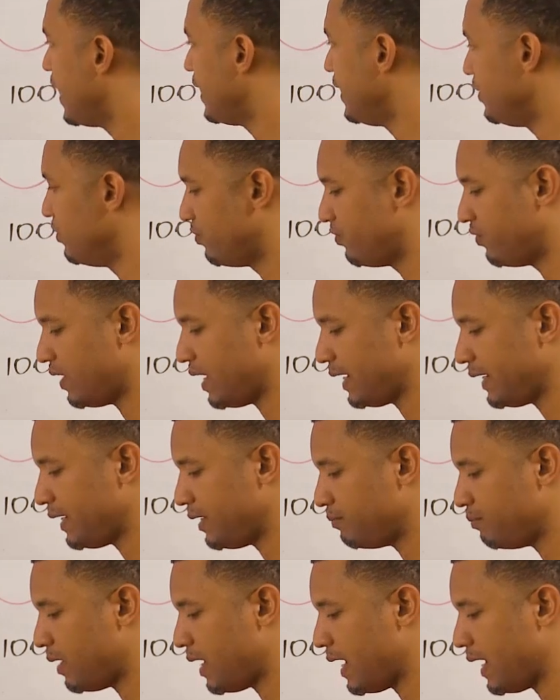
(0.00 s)

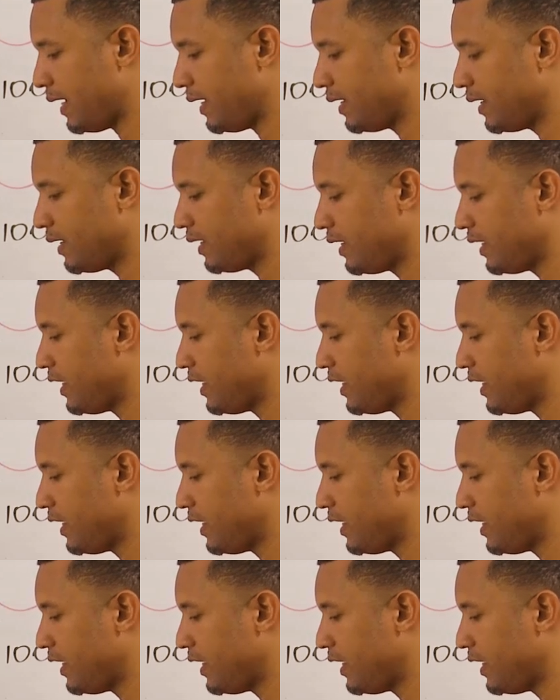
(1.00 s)
divided by